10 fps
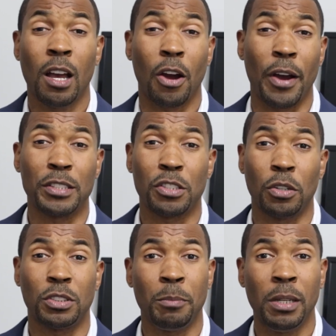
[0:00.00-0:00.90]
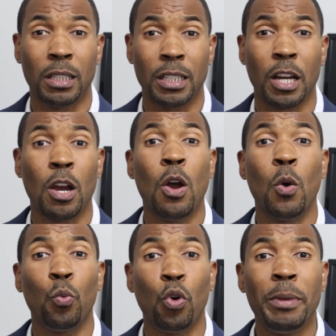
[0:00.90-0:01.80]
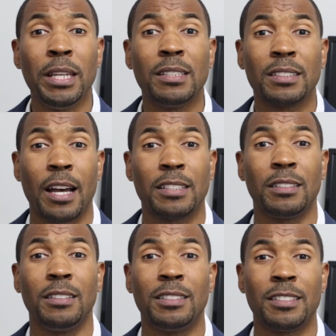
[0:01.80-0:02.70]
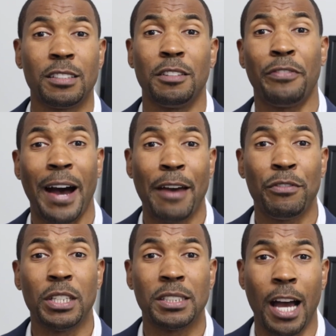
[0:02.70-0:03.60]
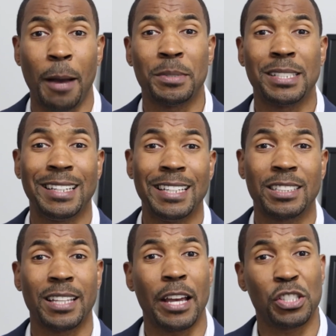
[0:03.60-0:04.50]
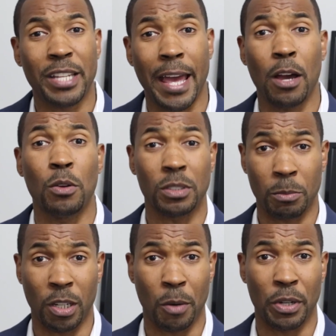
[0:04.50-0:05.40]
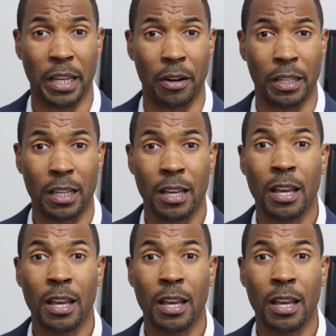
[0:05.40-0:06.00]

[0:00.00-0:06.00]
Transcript: All right, so to be clear, we'll be discussing the 5 of the top cities/towns in Montgomery County.